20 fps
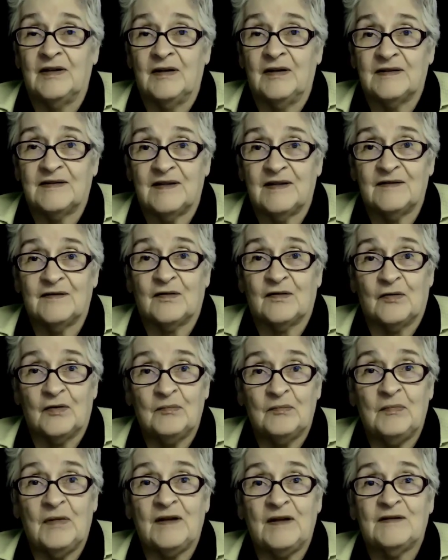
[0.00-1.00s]
It sends a
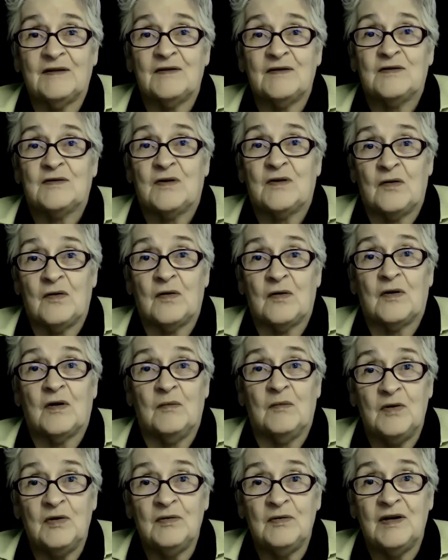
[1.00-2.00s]
good message to the
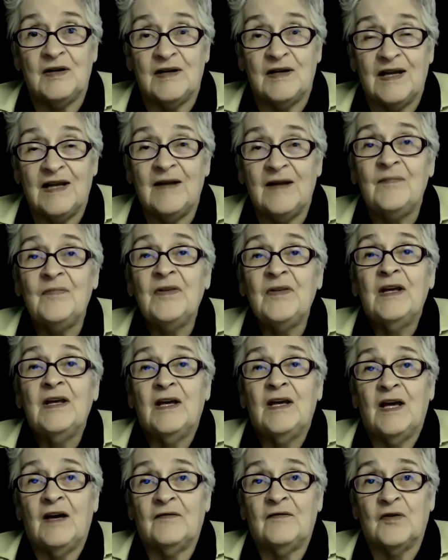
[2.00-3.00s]
community
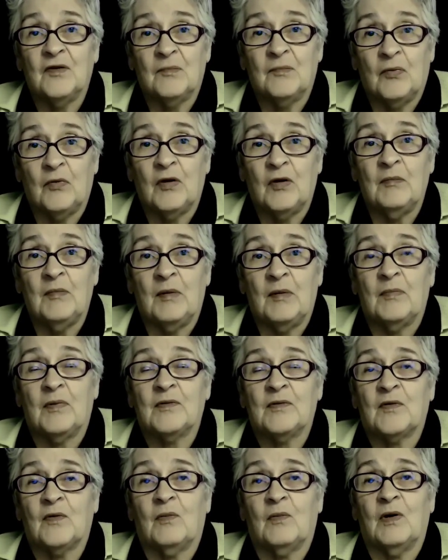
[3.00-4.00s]
if your board
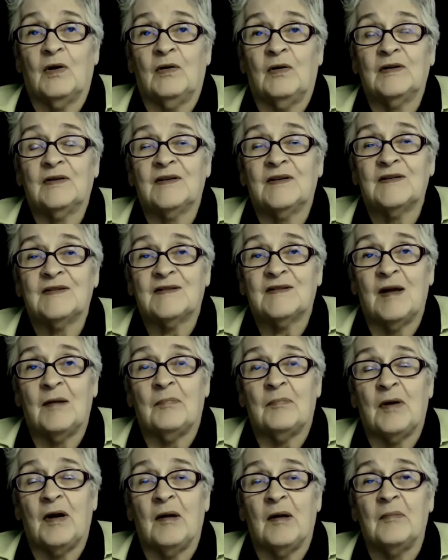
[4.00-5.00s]
members are willing to step
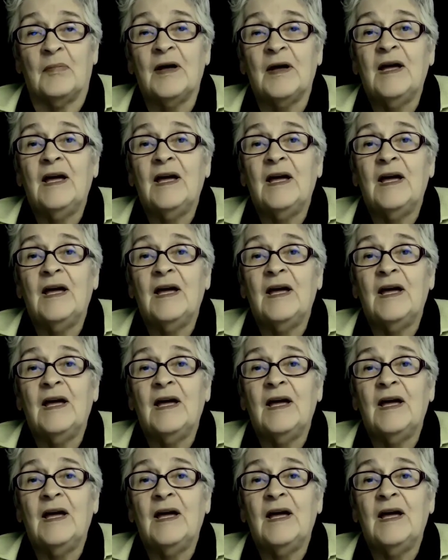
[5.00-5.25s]
up